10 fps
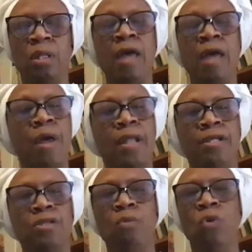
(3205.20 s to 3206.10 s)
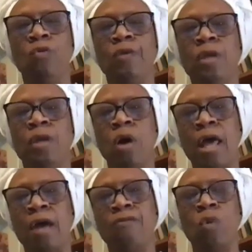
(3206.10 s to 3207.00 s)
and ready to move in
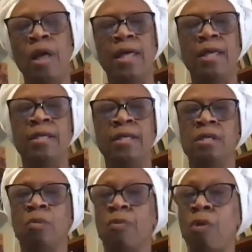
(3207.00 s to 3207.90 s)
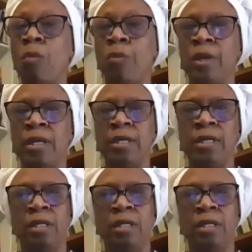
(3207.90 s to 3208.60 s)
whatever way is appropriate